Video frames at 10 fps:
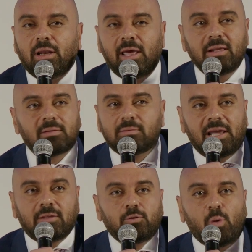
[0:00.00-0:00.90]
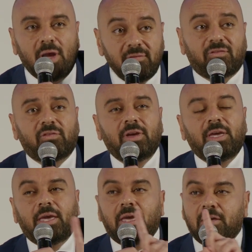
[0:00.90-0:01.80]
Let it do. If
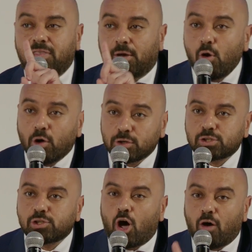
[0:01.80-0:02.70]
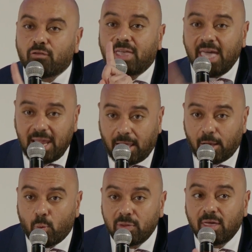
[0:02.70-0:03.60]
the cost of getting
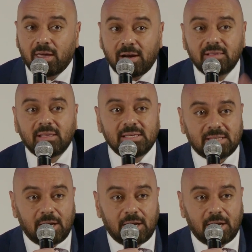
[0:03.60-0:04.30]
what the grid is